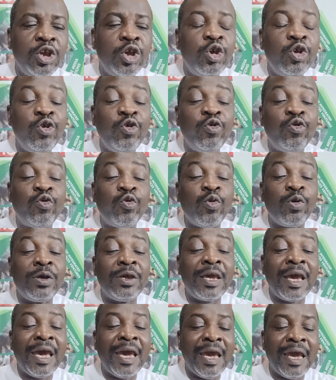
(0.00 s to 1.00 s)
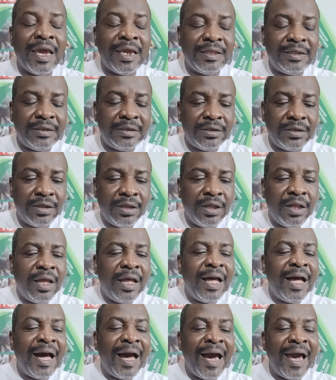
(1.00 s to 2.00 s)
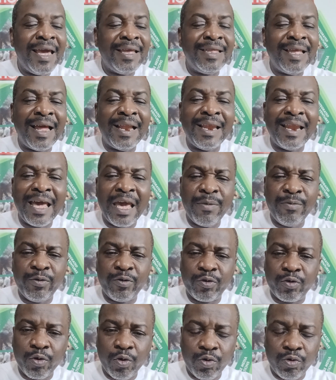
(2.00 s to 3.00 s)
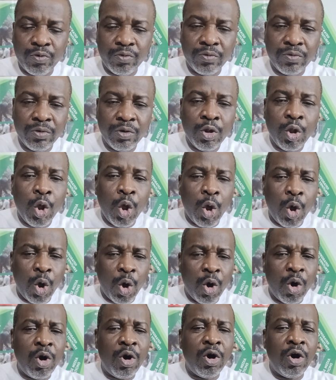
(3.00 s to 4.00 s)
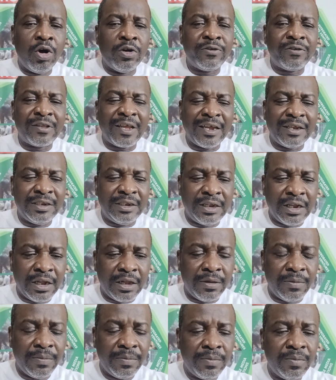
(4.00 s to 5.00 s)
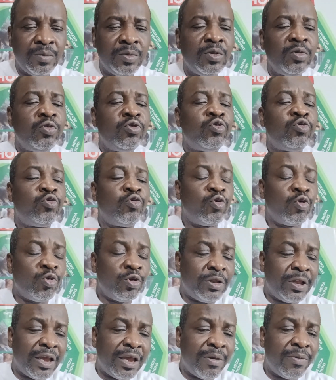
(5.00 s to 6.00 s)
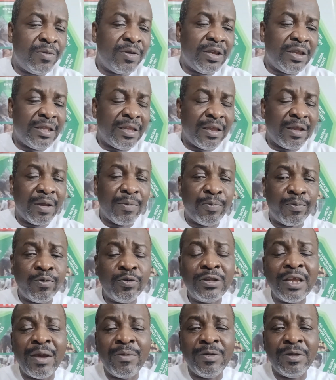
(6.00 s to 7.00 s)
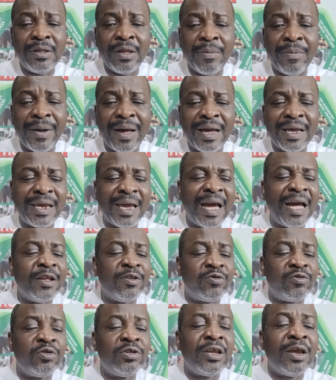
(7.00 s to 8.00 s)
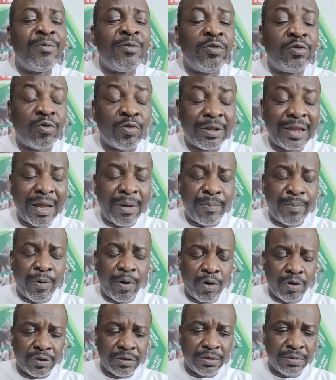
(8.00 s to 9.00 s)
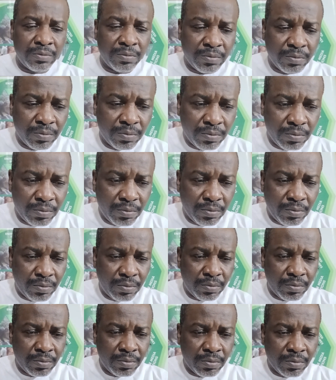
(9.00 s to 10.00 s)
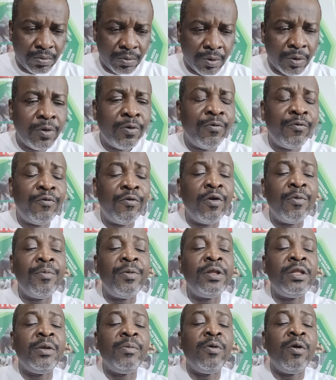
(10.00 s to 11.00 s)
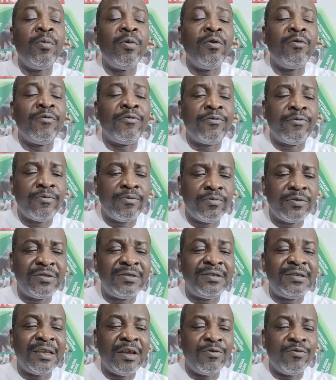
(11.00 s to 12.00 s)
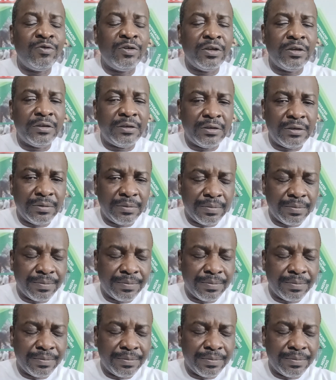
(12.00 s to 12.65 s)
is to get either limestone or oyster shell, put them in a bag and throw them into that pond for minimum of 7 days.